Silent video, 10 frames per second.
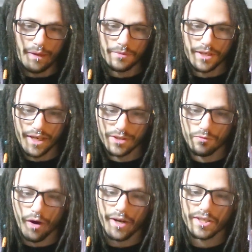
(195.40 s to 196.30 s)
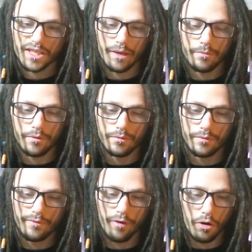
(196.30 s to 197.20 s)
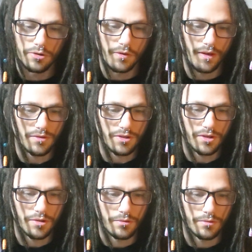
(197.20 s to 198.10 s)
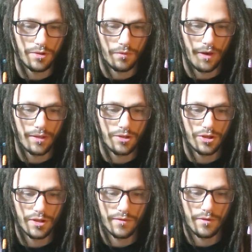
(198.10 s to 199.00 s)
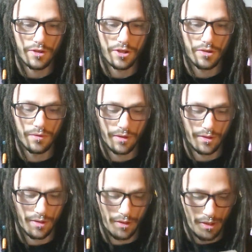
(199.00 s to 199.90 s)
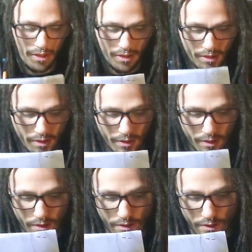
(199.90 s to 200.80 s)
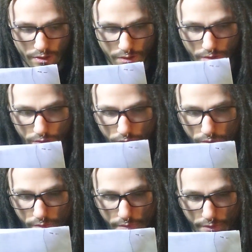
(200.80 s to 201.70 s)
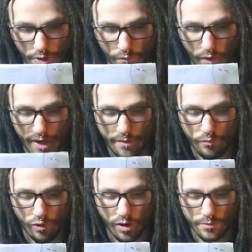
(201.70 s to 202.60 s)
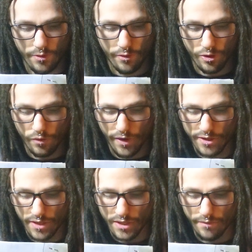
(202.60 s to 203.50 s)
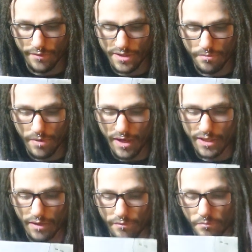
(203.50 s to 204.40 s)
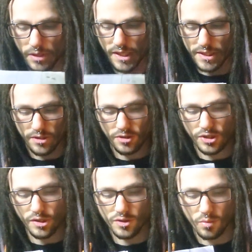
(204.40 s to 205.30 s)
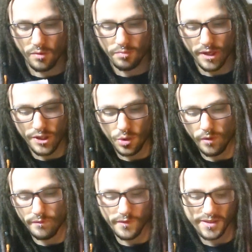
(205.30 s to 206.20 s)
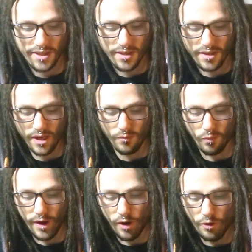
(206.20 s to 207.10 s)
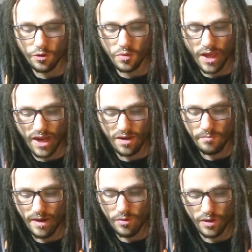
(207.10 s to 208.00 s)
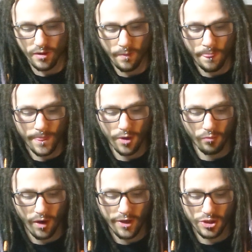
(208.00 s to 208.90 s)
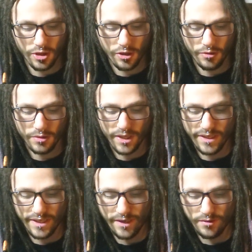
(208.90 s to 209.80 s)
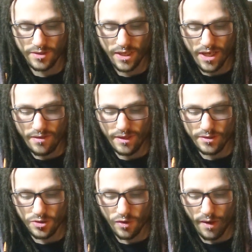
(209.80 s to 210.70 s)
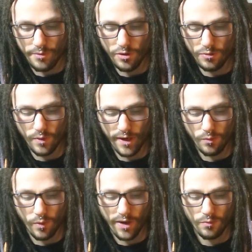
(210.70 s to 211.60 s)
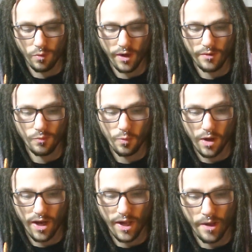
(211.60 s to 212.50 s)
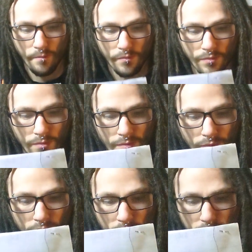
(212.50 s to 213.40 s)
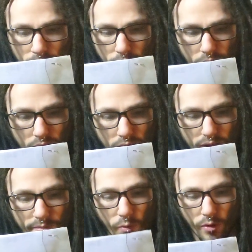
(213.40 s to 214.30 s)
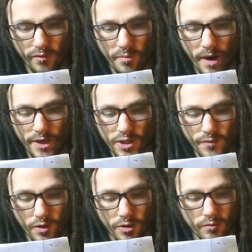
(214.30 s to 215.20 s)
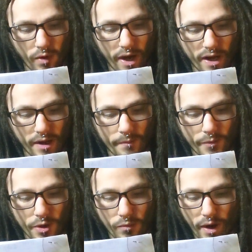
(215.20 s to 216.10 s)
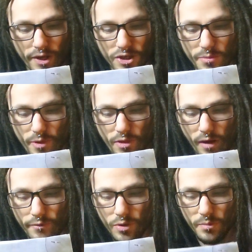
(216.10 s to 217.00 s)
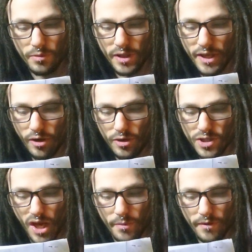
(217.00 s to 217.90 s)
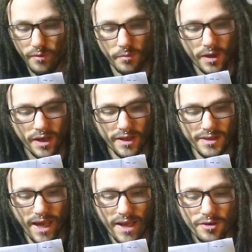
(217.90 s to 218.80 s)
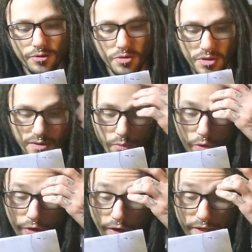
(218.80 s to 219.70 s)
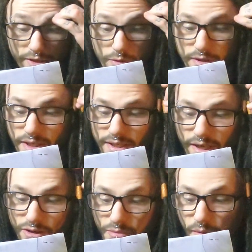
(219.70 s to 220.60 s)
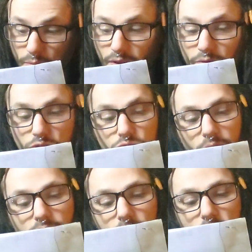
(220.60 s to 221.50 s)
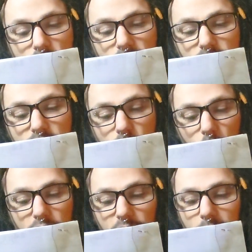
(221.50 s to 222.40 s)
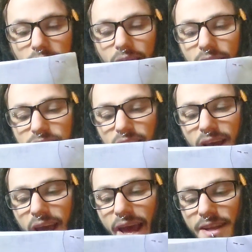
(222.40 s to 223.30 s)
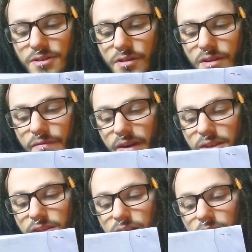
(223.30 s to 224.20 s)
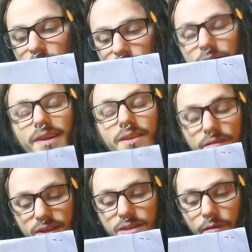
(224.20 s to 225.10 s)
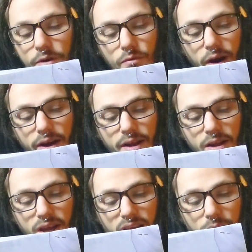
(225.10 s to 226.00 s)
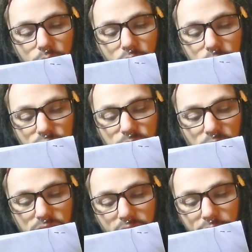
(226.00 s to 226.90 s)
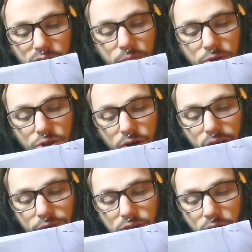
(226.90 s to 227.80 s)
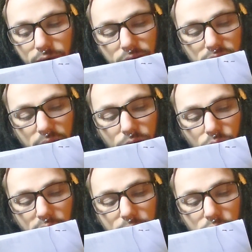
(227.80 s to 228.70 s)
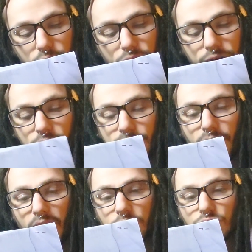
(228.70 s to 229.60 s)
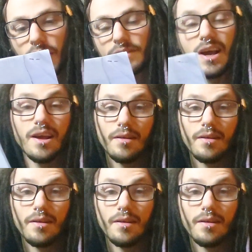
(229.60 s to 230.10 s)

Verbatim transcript: MCS writing sample, fall 2002. Directions for the students. So, your writing prompt. Third graders like to visit many different places. Choose one place you have visited and write all you can about it. Your writing should include details that describe who, where, when, what, and why. Uh, important reminders for good writing. Your writing should be thoughtful, complete, and on topic from beginning to end. You should support your ideas with details. Remember that the strength of your sentences, wording, and mechanics adds to the effectiveness of your writing. Plan your response carefully. Be sure to give yourself enough time to write and proofread your final draft.